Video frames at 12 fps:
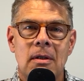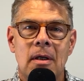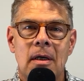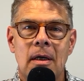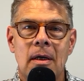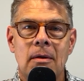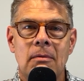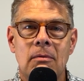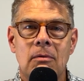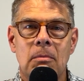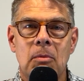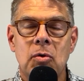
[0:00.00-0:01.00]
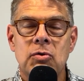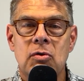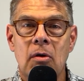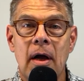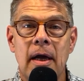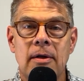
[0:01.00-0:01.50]
the most
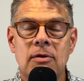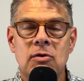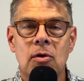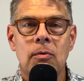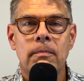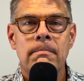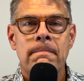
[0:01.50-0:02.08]
grind. So